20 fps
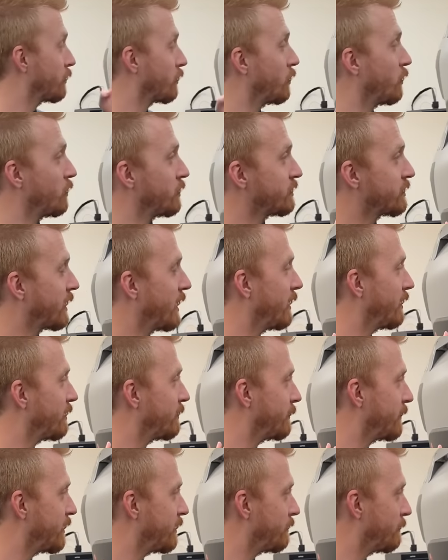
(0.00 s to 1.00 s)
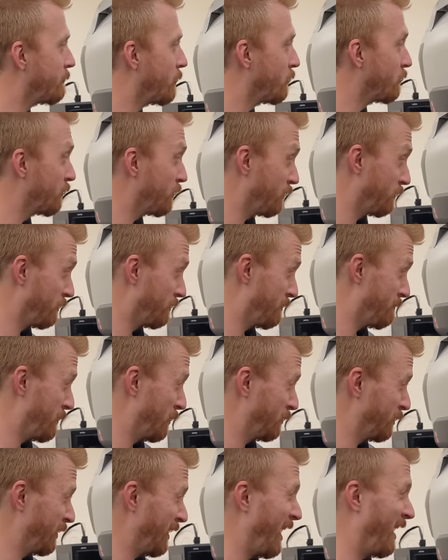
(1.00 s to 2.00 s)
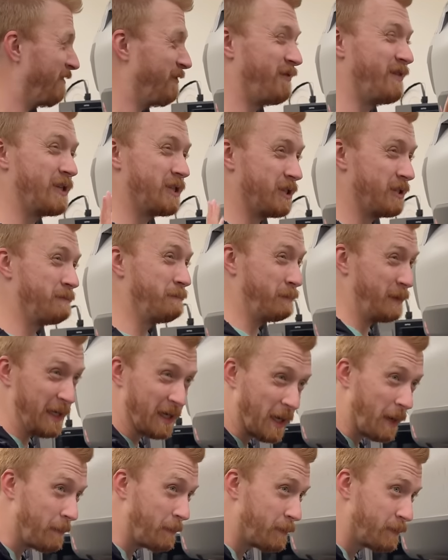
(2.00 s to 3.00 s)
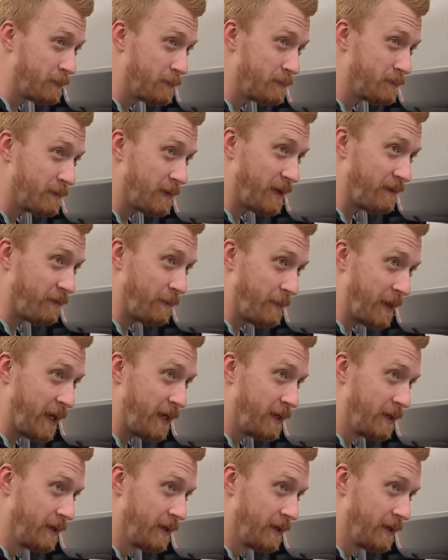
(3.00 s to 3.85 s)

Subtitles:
goal is kind of to be the most efficient pickup ever made?